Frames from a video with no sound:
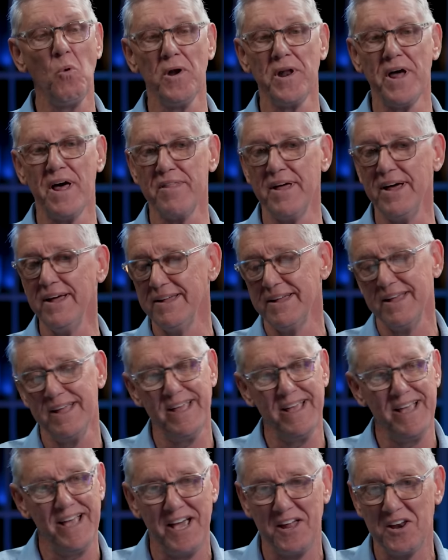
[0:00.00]
one other,
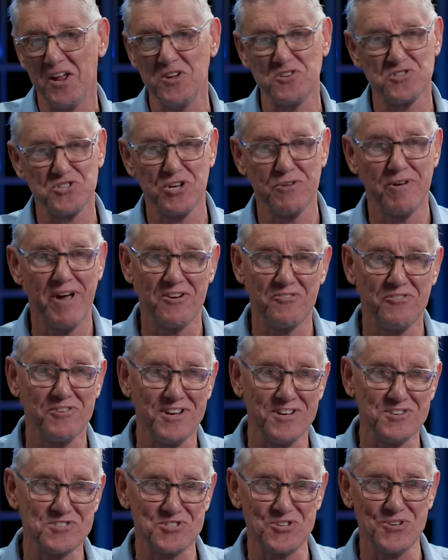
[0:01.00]
mm. and he's 200
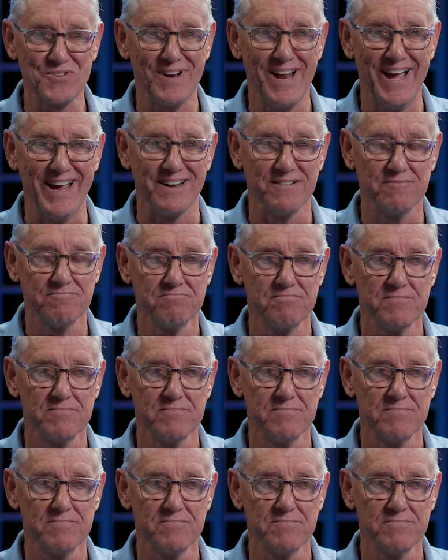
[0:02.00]
years too late.